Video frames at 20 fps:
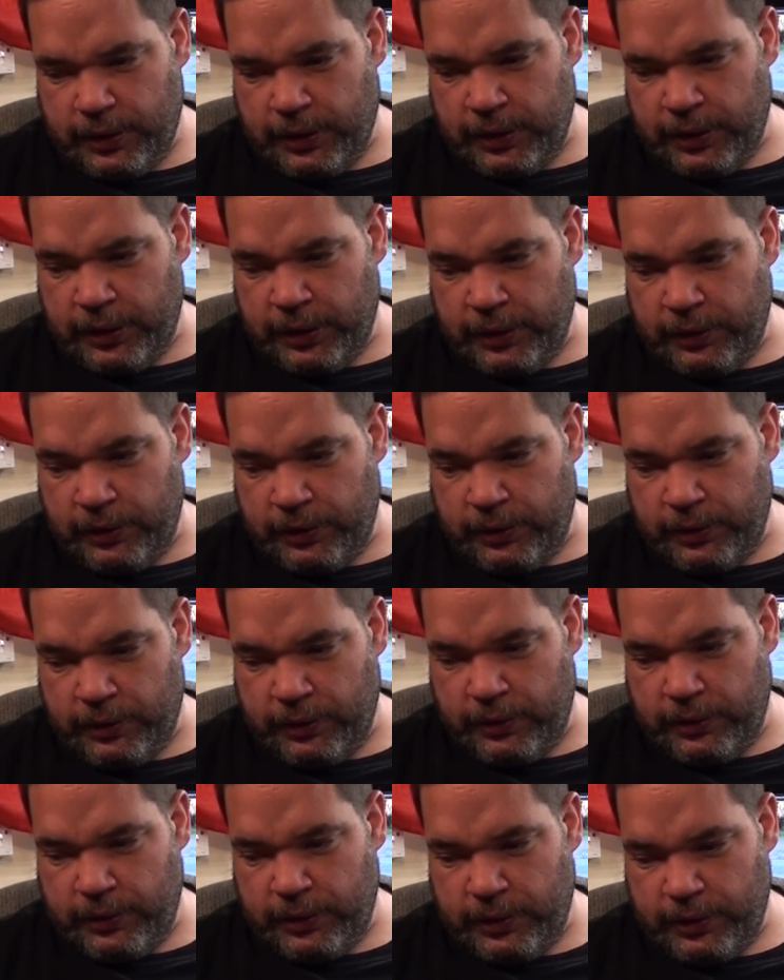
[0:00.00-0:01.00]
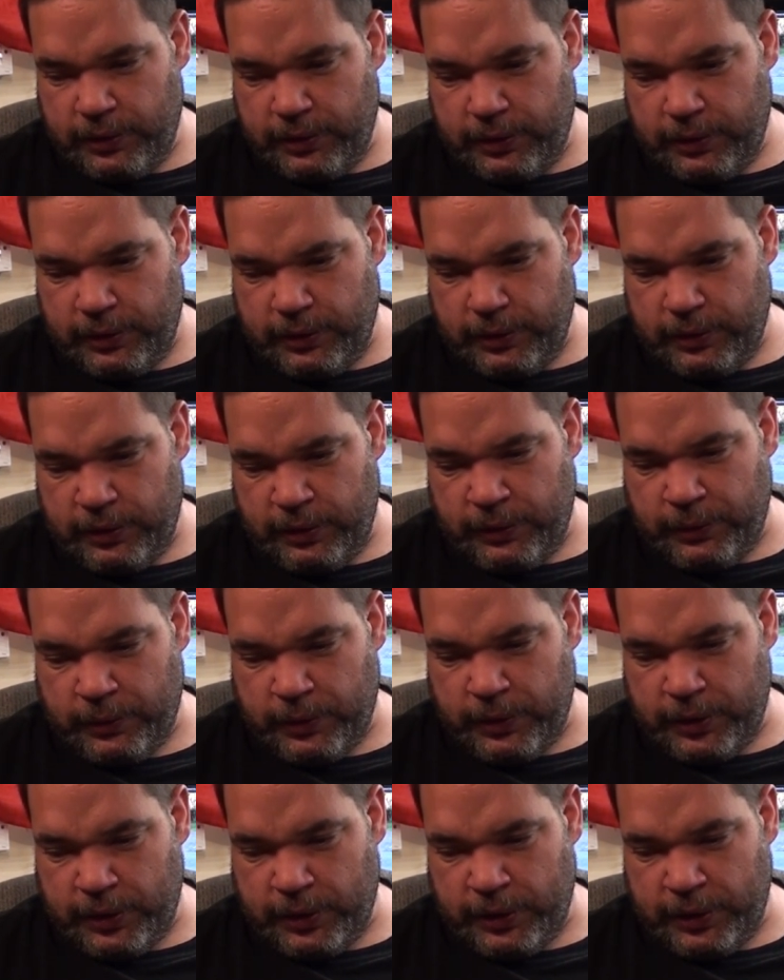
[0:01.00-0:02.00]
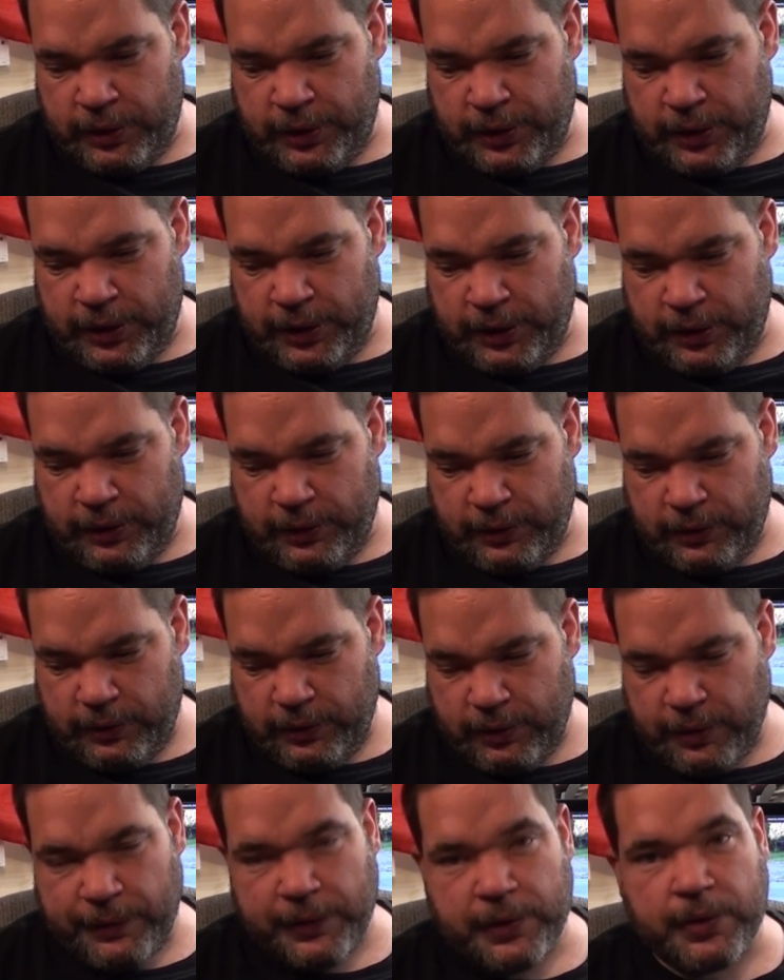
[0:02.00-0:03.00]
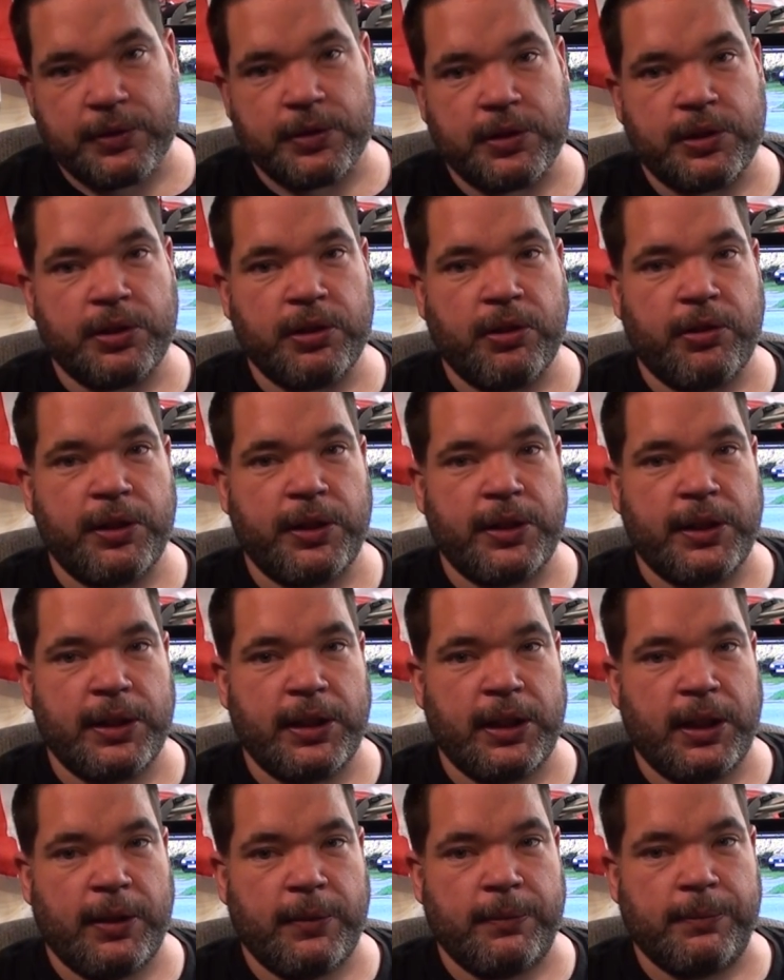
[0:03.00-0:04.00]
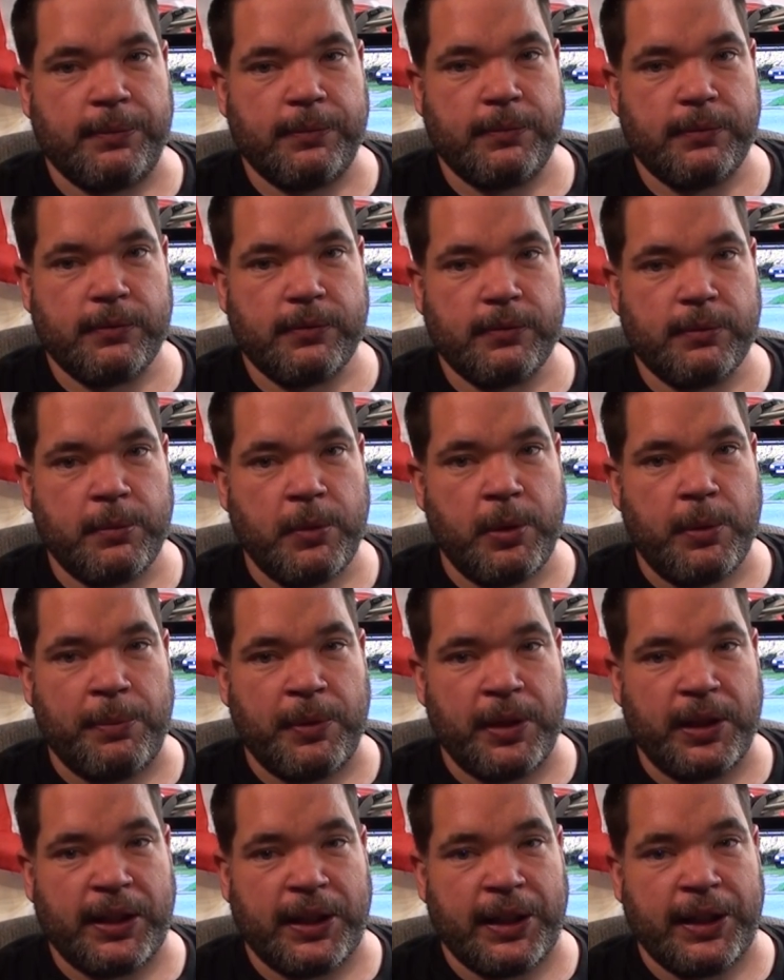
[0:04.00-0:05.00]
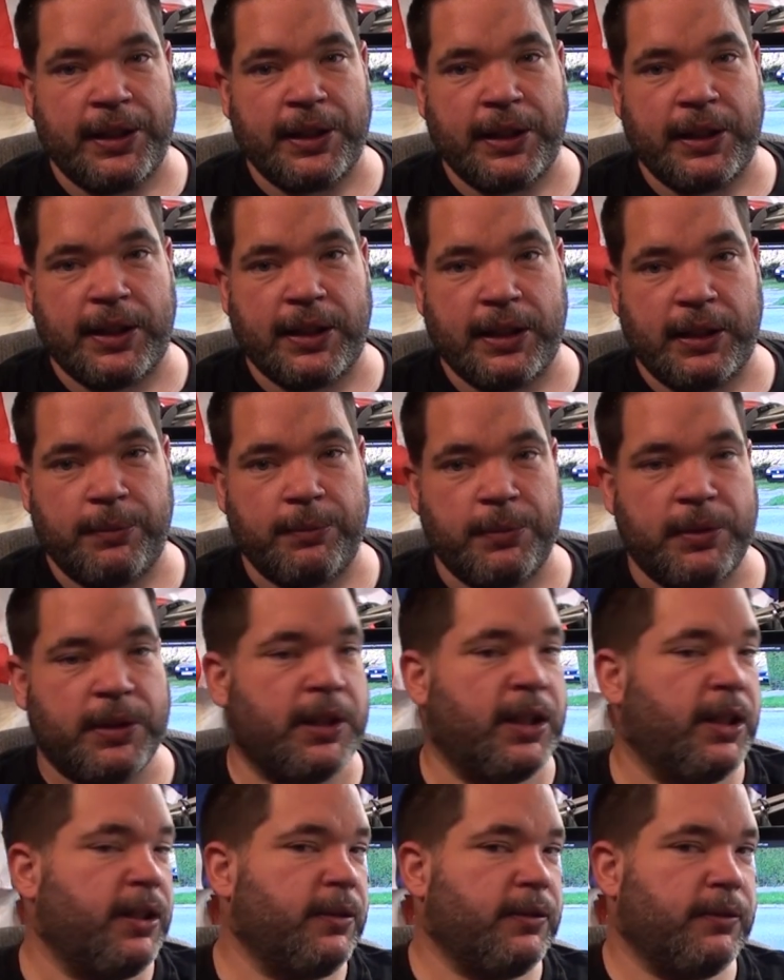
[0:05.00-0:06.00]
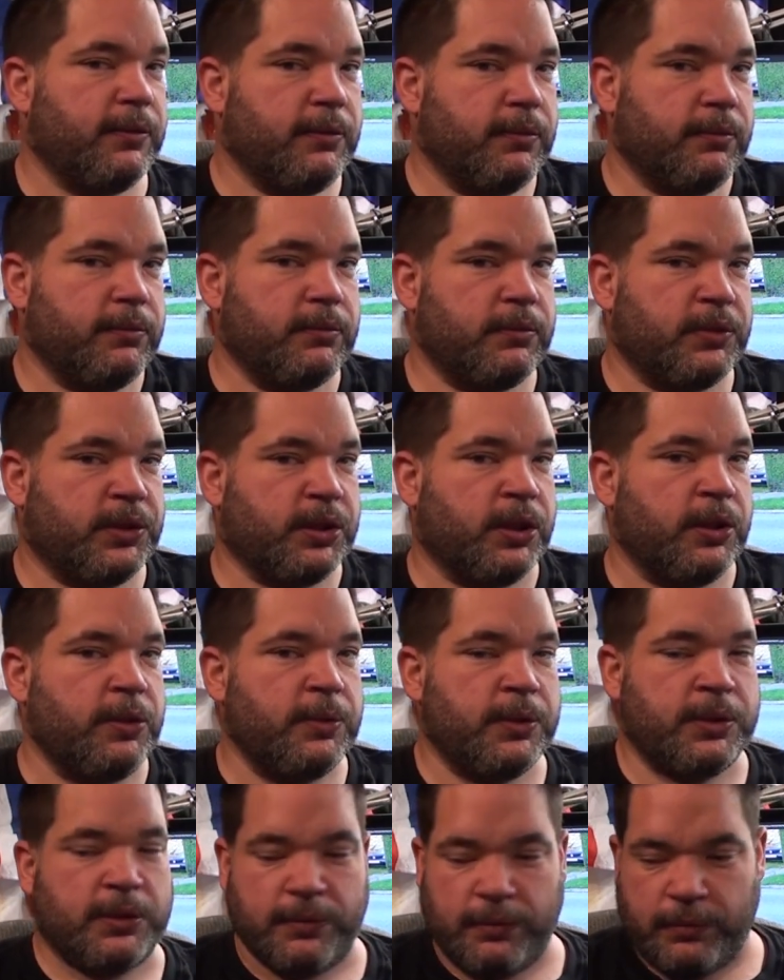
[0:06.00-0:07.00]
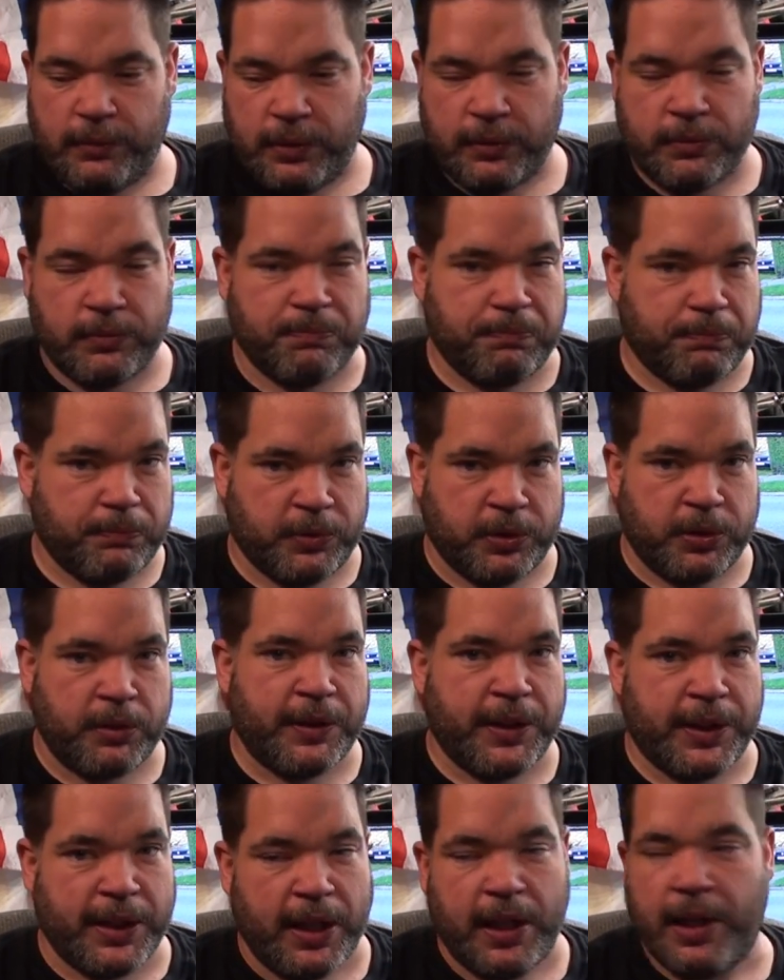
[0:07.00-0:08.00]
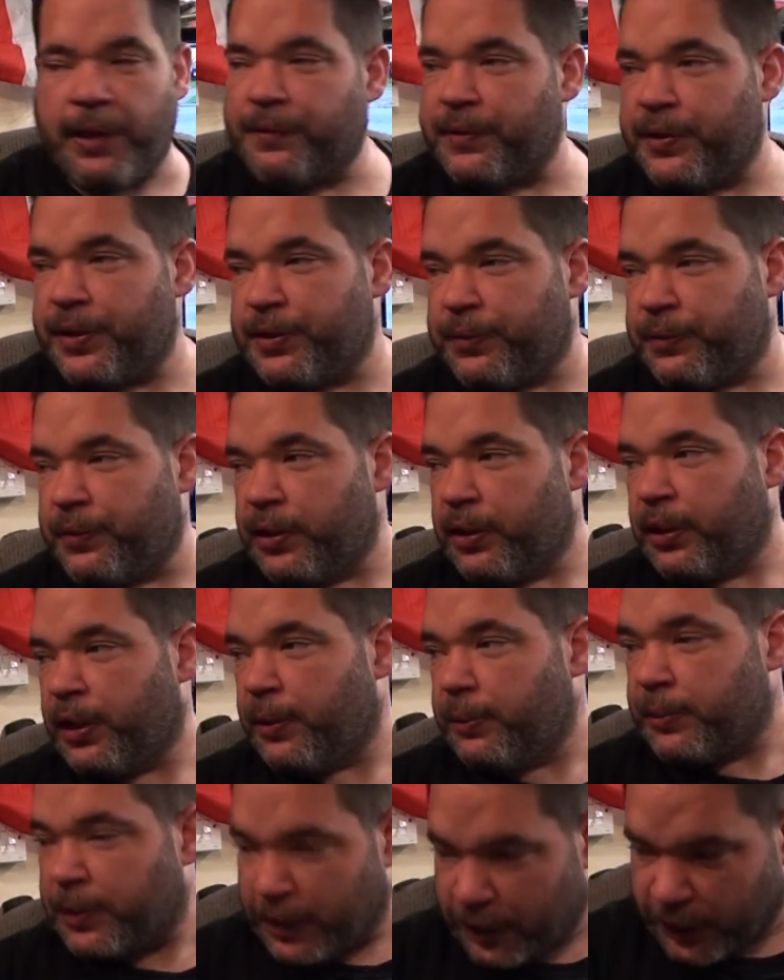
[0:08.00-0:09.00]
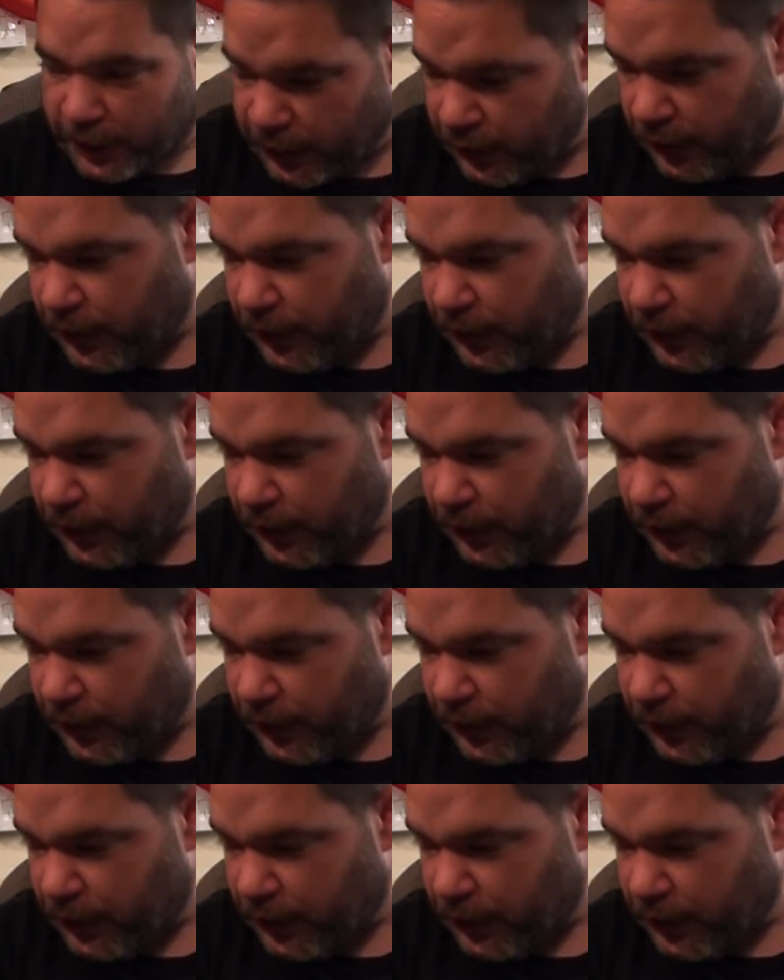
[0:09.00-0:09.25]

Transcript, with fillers: Uh, oh, and uh, I forgot to show you the um, mobile gear that came with that scooter. I'll show you that after this final update.